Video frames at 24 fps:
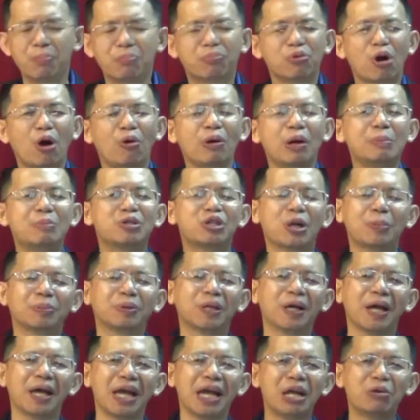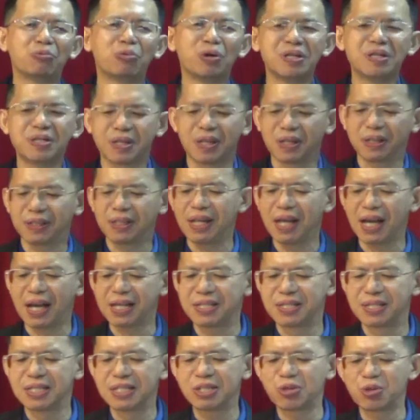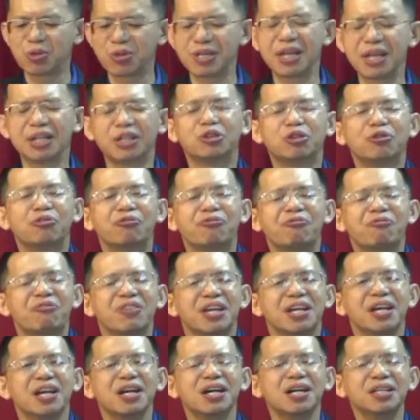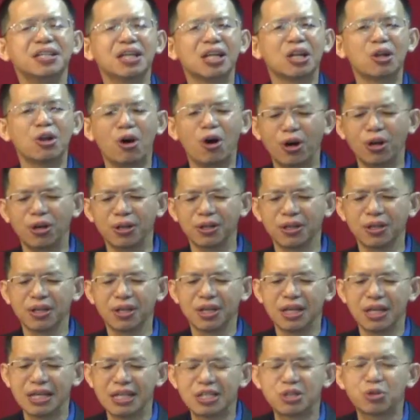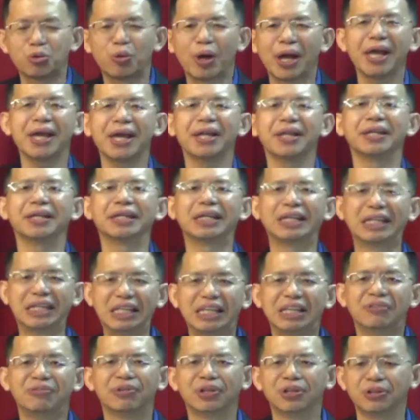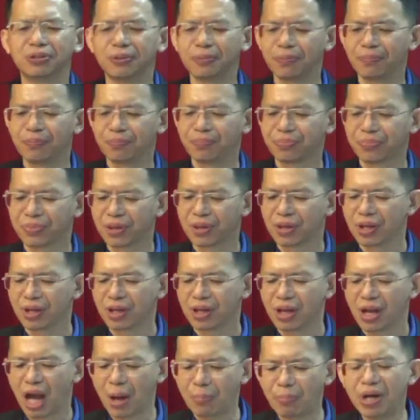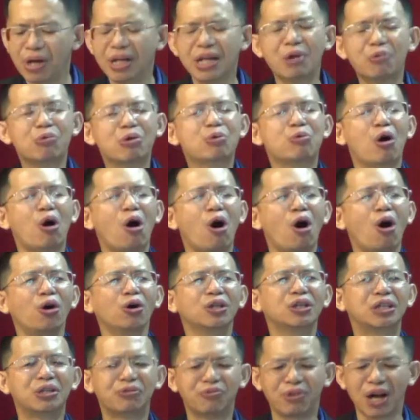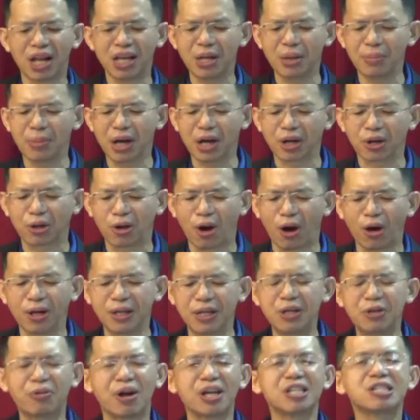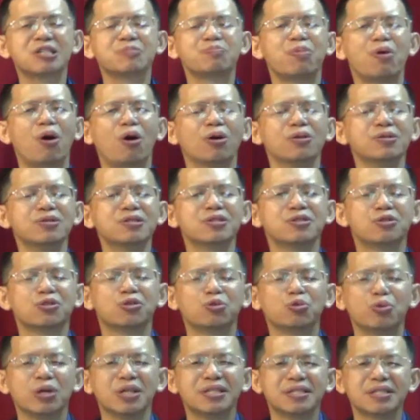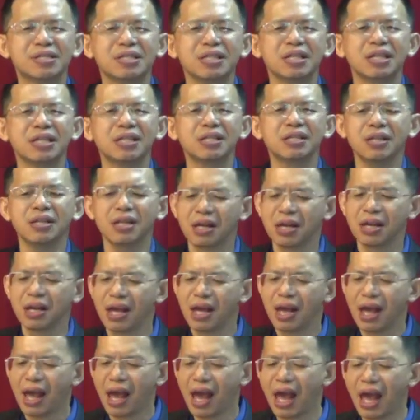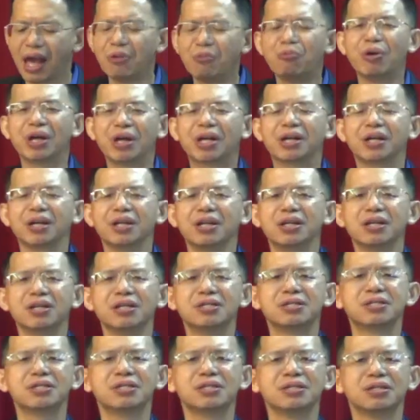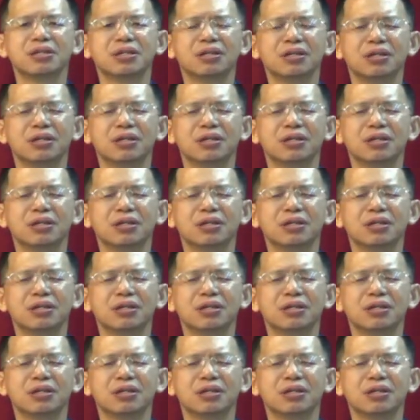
Proverbs chapter 8 verse 13 has this to say, "To fear the Lord is to hate evil." I pray that we will all develop a godly response towards sin and wickedness.